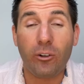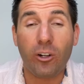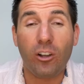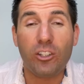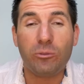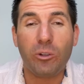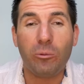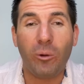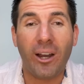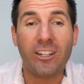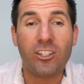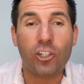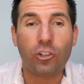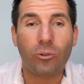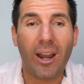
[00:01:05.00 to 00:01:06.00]
else we
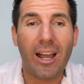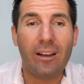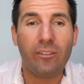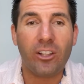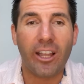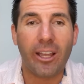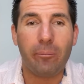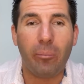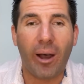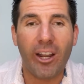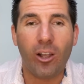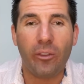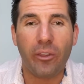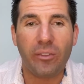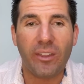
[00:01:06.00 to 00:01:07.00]
want, travel and buy
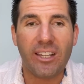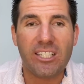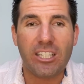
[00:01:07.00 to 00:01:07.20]
all the things